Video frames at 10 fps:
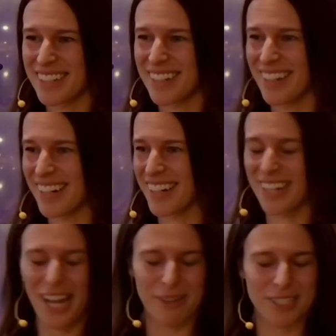
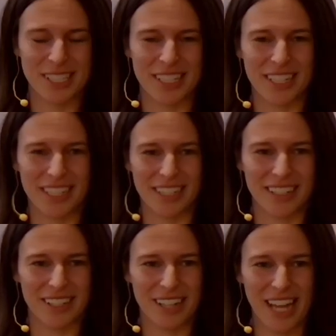I was thinking
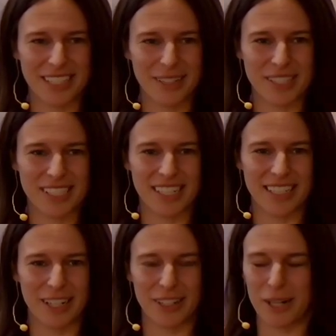as I was sitting
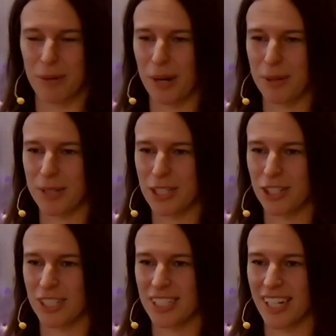there that I probably
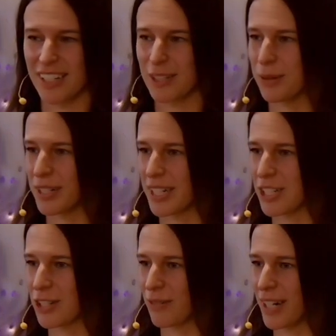should have done the
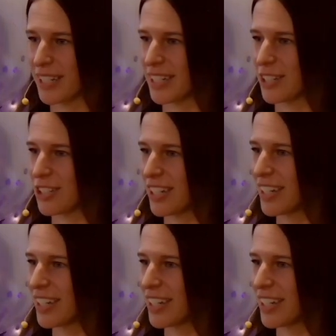ordination recognition